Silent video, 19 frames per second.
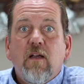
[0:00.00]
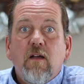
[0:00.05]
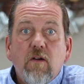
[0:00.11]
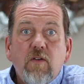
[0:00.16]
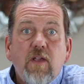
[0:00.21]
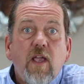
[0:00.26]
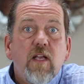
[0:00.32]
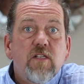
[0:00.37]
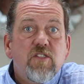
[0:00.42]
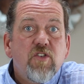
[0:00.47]

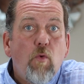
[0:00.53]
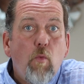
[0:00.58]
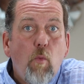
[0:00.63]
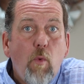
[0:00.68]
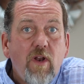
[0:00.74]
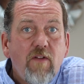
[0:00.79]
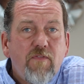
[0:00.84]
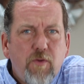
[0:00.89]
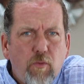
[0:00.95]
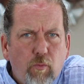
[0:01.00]
Okay, so
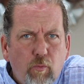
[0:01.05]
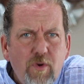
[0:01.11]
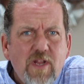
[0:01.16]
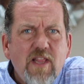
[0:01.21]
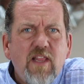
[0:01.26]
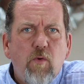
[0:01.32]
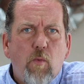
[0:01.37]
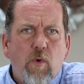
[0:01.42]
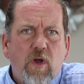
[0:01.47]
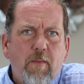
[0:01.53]
what if you
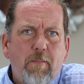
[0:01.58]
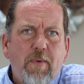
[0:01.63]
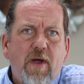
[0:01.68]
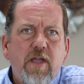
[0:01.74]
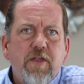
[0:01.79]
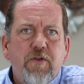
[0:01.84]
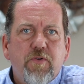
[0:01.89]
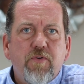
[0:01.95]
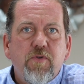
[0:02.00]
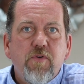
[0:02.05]
really want to
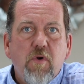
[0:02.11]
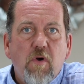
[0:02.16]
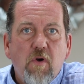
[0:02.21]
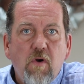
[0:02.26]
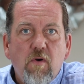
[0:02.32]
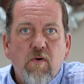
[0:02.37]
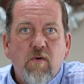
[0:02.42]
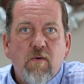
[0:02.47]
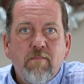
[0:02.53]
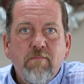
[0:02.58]
buy your new
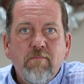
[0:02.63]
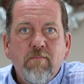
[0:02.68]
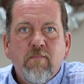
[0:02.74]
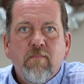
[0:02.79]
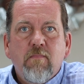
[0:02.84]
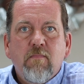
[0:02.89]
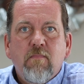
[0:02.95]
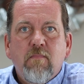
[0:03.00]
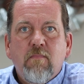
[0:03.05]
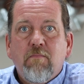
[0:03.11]
home,
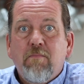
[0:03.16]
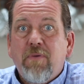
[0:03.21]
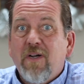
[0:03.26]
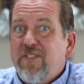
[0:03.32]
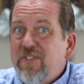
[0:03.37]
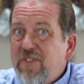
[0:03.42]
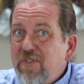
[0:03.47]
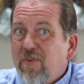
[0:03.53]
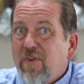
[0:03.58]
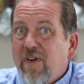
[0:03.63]

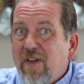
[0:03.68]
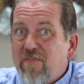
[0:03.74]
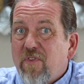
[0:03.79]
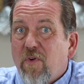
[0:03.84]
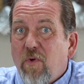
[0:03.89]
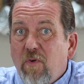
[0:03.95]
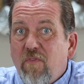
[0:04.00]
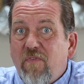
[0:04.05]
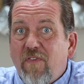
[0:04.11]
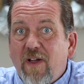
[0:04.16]
but you don't have the
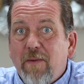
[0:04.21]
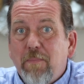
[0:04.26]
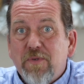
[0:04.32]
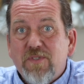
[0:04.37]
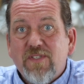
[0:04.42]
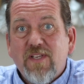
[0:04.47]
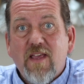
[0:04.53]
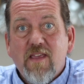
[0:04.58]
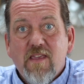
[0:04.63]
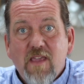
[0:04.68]
whole
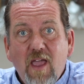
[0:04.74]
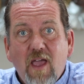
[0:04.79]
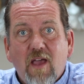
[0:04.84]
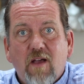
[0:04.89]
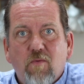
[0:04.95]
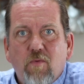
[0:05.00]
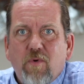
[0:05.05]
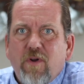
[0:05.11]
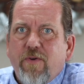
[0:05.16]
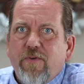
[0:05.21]
5%
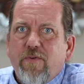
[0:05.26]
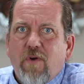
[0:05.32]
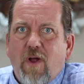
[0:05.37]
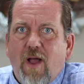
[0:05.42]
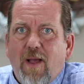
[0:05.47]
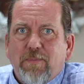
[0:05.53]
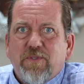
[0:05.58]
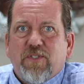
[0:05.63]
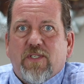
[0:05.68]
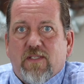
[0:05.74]
yet? What are your
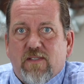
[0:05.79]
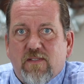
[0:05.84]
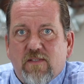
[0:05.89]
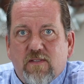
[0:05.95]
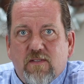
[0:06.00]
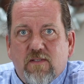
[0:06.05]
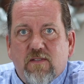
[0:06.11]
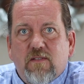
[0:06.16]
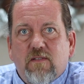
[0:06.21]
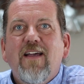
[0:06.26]

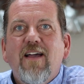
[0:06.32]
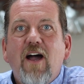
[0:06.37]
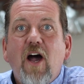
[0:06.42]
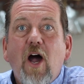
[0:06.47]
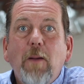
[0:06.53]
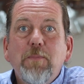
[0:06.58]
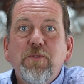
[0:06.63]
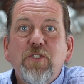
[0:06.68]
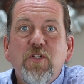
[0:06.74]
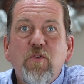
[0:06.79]
options?
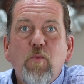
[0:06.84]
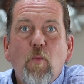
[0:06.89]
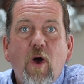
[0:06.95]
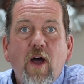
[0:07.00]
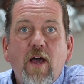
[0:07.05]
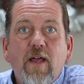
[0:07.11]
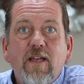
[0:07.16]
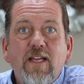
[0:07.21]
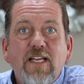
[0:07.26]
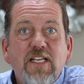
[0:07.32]
Option
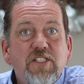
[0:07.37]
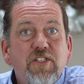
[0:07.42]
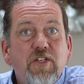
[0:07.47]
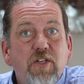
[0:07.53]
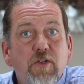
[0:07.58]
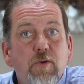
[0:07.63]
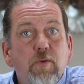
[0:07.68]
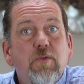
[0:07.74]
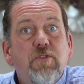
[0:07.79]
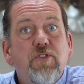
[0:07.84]
1 is to
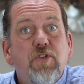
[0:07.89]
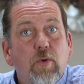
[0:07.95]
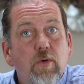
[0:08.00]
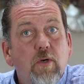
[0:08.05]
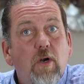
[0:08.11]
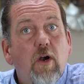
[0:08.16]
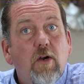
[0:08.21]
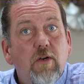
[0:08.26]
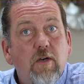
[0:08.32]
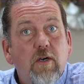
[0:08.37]
use your
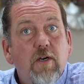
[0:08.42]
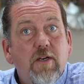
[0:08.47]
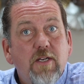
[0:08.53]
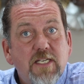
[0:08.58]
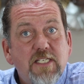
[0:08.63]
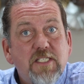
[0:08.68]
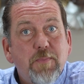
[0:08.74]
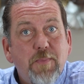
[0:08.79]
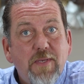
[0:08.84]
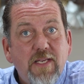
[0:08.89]

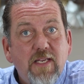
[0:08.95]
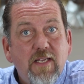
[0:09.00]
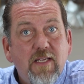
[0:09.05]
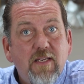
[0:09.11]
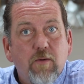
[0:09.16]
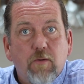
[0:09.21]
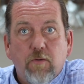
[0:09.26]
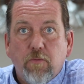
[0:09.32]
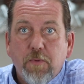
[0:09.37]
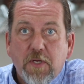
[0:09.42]

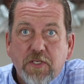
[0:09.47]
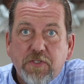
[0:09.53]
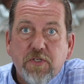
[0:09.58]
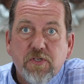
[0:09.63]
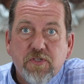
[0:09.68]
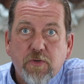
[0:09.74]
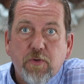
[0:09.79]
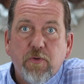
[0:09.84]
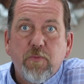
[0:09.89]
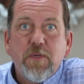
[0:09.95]
RRSP, or
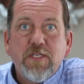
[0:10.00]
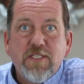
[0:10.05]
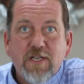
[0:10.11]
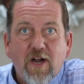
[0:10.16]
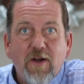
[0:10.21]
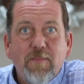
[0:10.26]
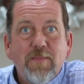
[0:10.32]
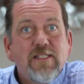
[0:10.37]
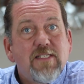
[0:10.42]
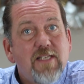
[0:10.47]
Registered
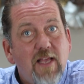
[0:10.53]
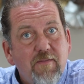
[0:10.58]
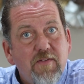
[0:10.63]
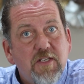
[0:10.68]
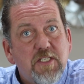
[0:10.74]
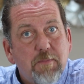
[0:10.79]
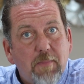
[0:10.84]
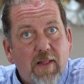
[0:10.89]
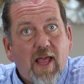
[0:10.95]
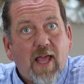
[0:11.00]
Retirement
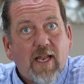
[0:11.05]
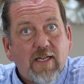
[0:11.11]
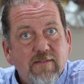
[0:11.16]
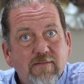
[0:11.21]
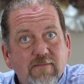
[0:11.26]
Savings Plan.